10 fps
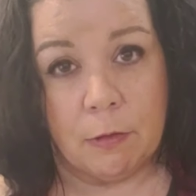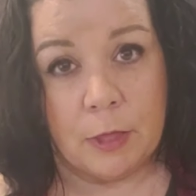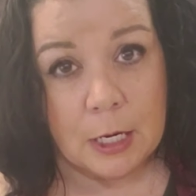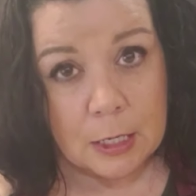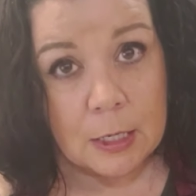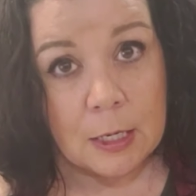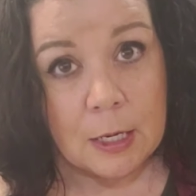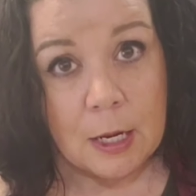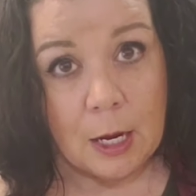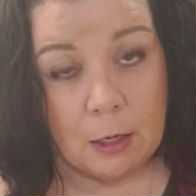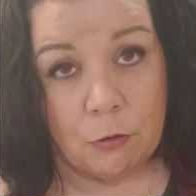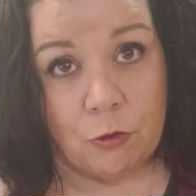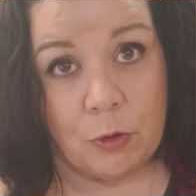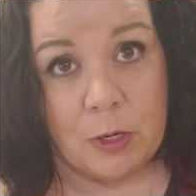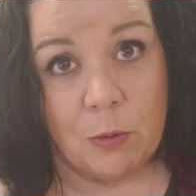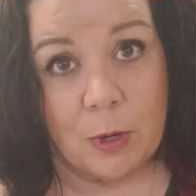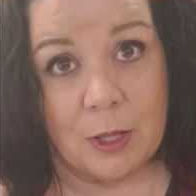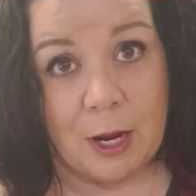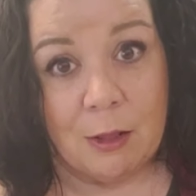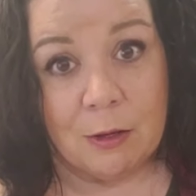thick. I can show you
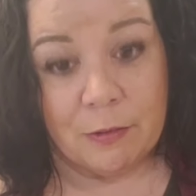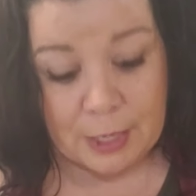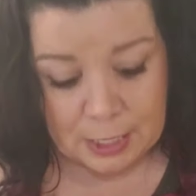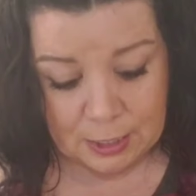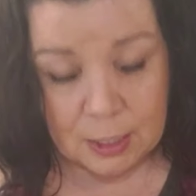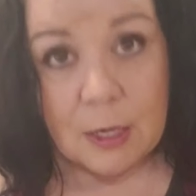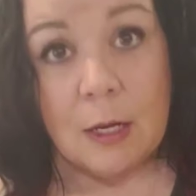what that looks like.